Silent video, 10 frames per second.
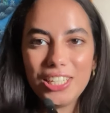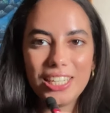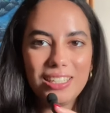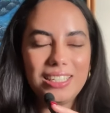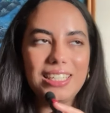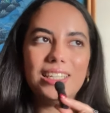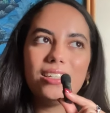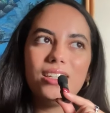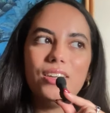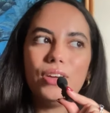did,
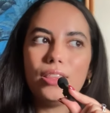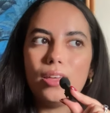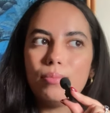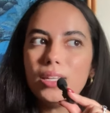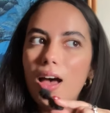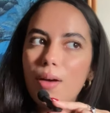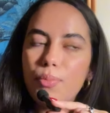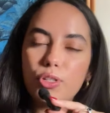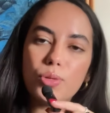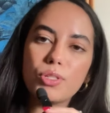give it a thumbs up
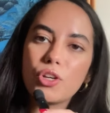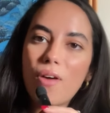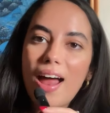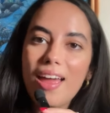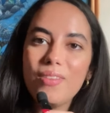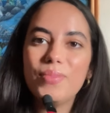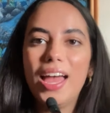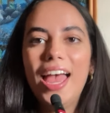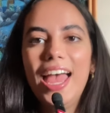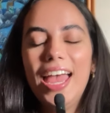or subscribe.
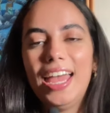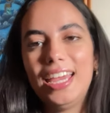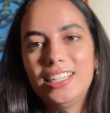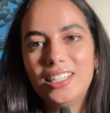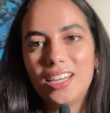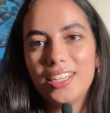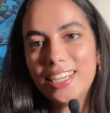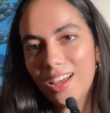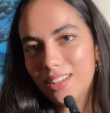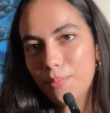And
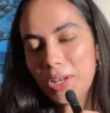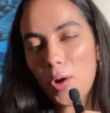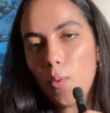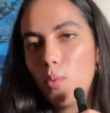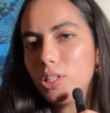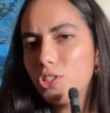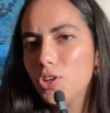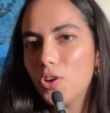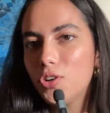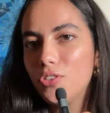yeah, let me know what's
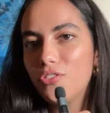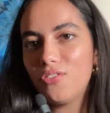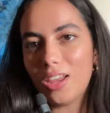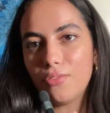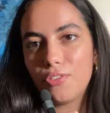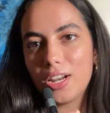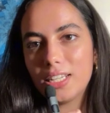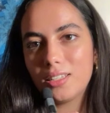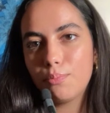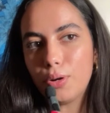your
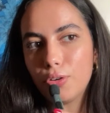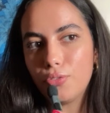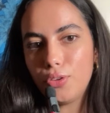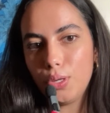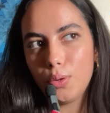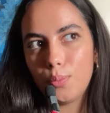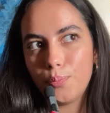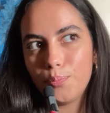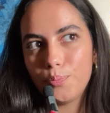favorite perfume.